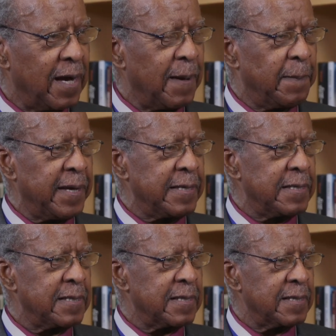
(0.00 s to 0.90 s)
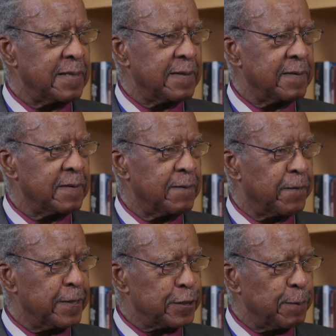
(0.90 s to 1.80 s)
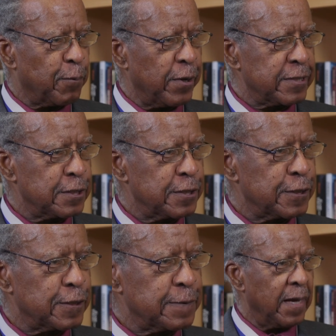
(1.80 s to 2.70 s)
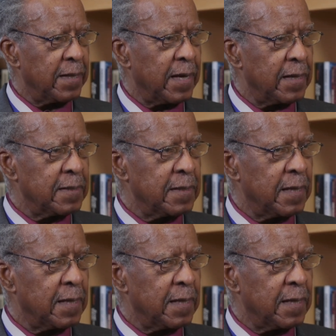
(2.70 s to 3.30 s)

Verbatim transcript: I painted the, the French Impressionists, and I,